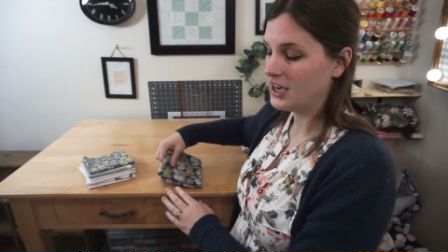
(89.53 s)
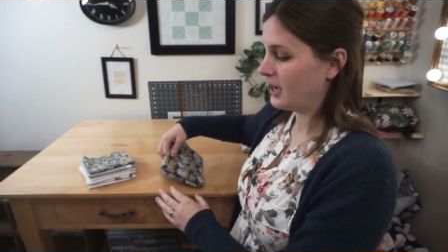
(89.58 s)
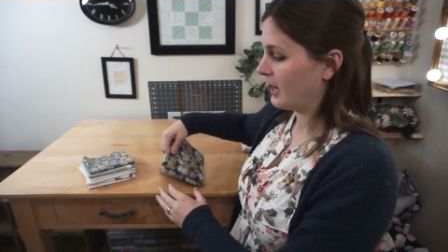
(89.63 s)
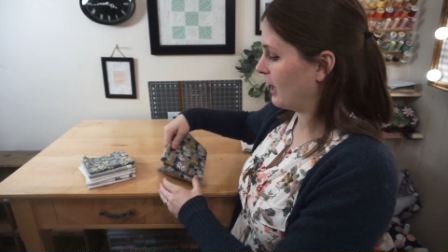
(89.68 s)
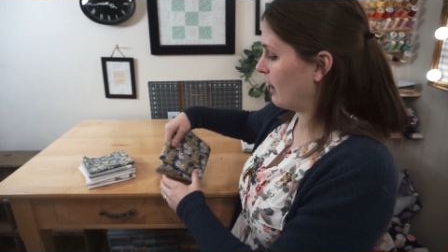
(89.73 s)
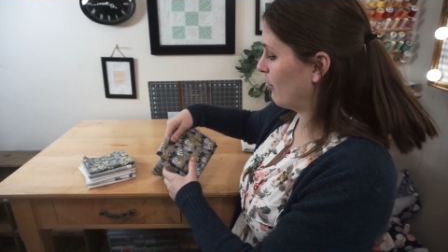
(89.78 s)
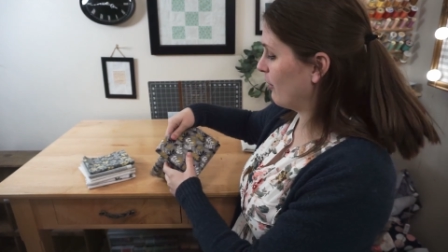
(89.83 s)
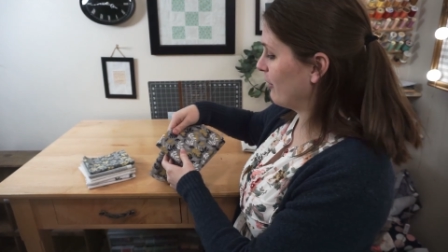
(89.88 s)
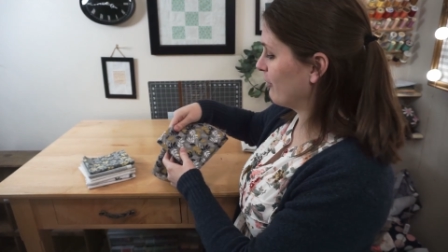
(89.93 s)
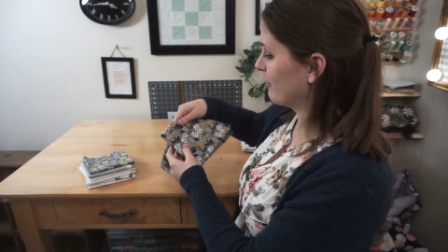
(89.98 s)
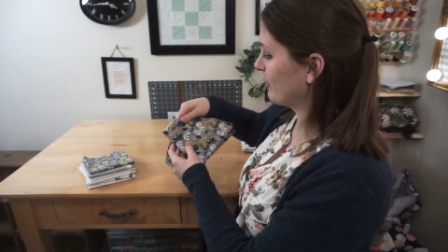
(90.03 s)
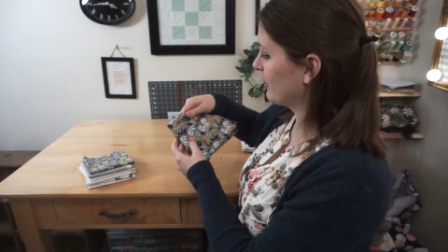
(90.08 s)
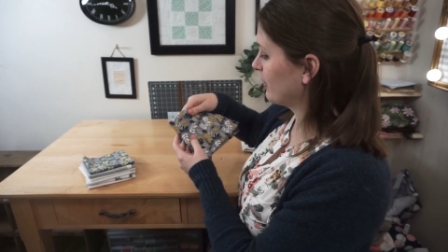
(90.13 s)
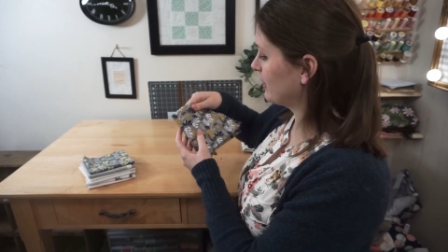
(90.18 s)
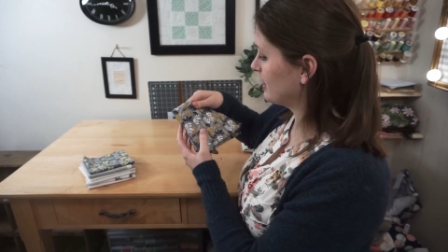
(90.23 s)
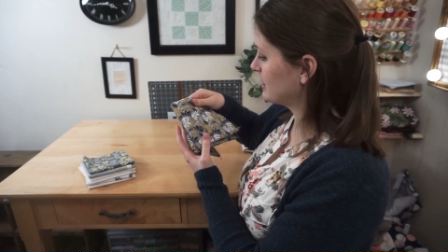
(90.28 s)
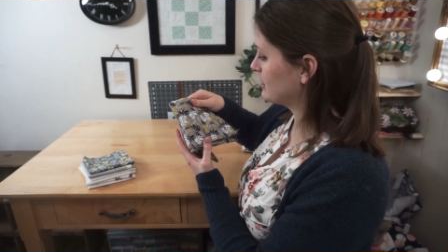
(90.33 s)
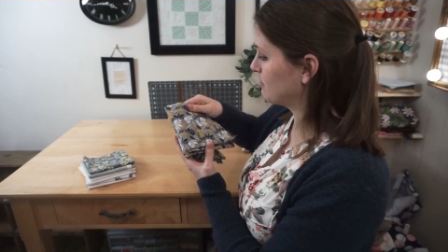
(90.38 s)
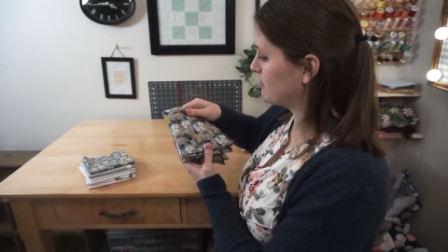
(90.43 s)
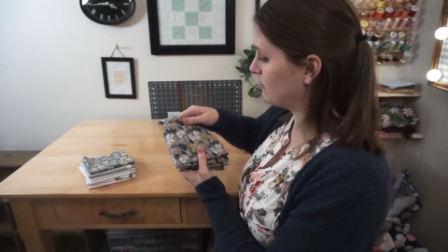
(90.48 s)
However,
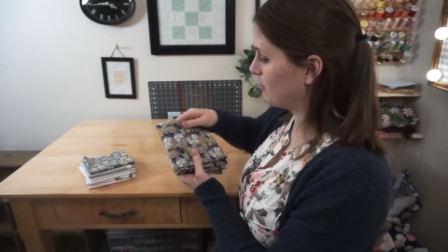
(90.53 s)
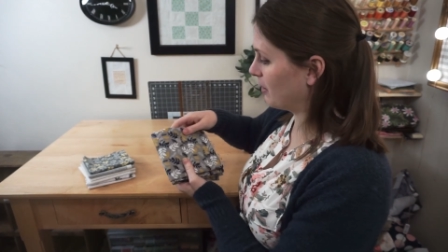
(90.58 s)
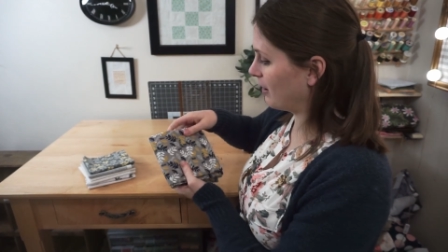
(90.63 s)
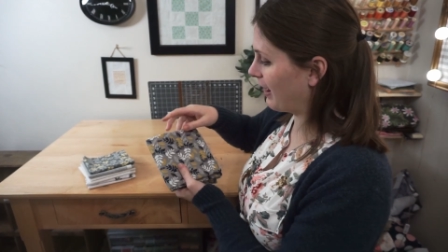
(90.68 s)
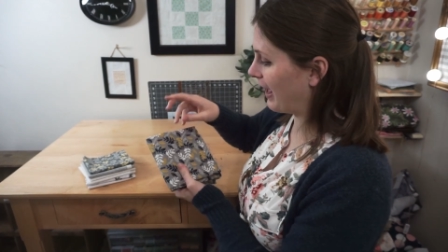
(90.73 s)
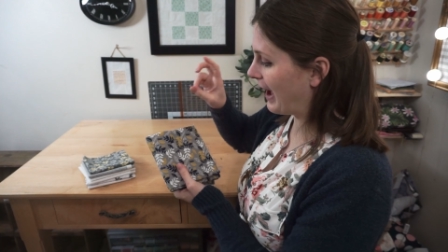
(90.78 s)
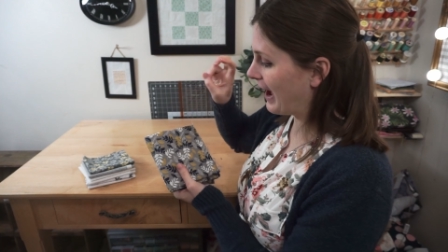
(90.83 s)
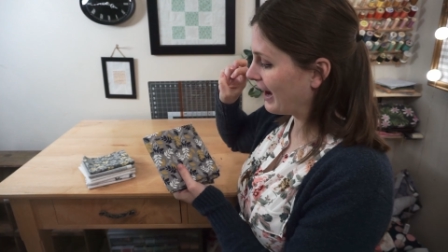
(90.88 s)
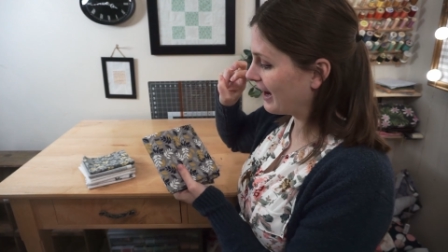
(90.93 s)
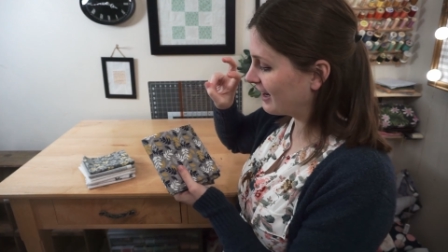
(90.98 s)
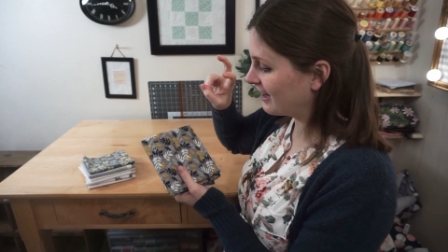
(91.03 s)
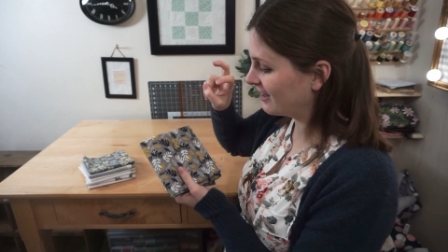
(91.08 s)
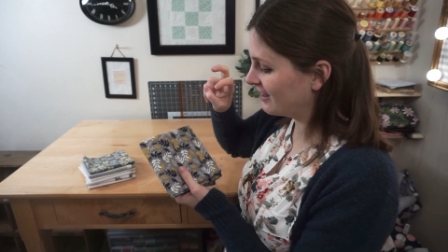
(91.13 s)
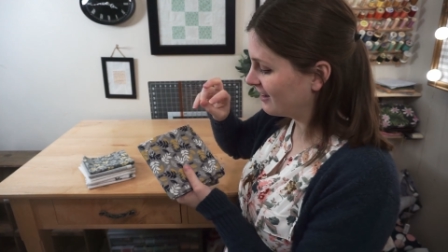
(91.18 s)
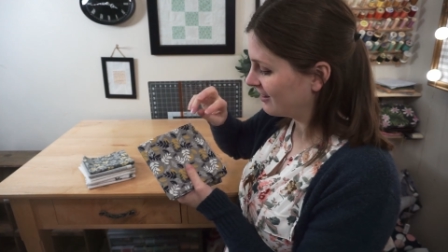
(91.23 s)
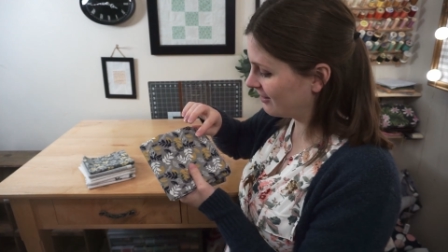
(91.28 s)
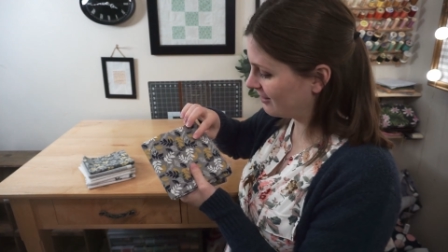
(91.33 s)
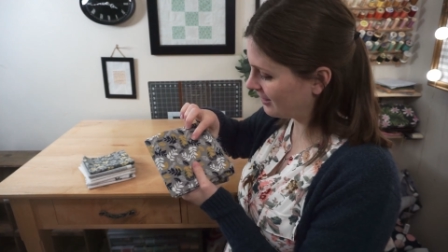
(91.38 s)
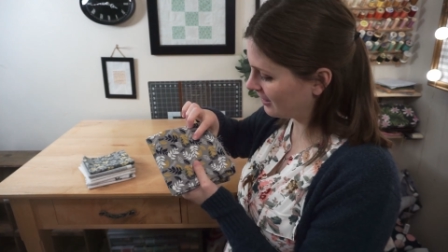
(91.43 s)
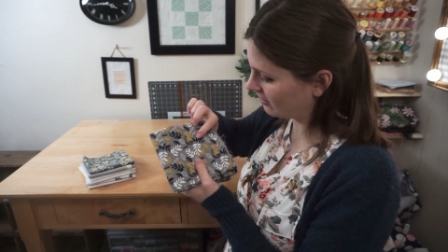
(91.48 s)
this black
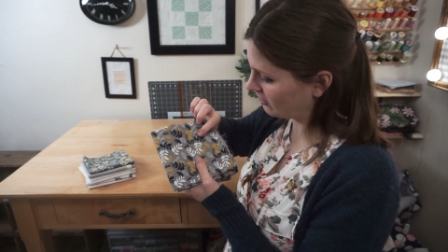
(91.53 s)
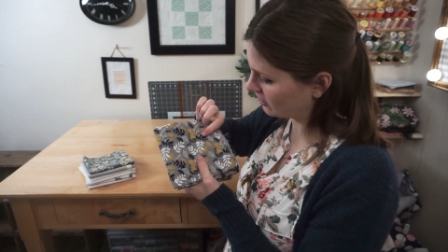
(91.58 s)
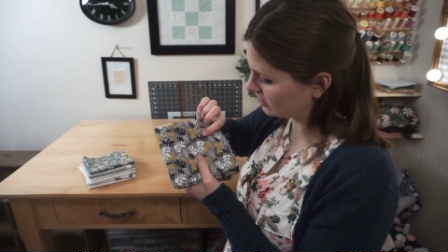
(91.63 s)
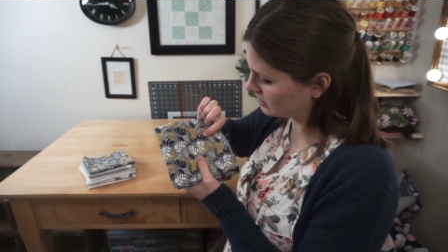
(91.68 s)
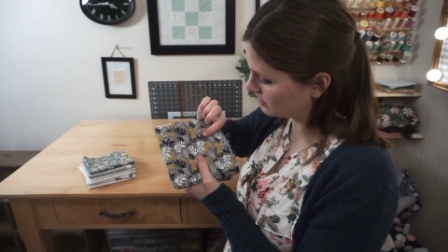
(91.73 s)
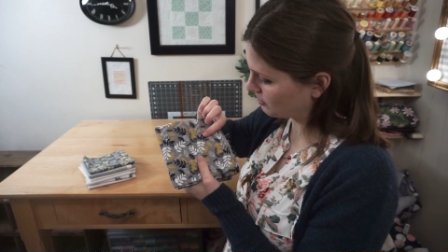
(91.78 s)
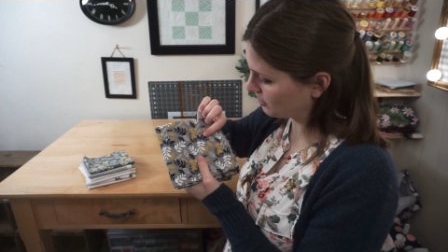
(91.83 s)
that looks